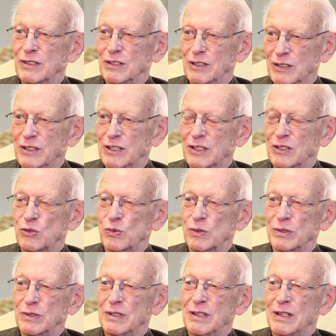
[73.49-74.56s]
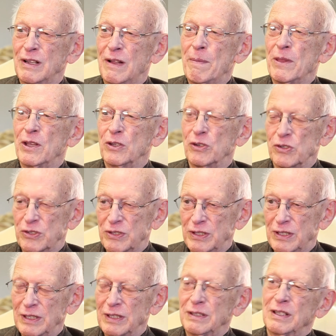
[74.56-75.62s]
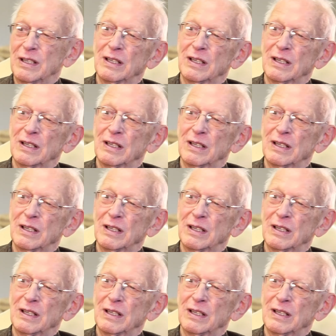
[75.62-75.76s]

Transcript: little kids were interested in.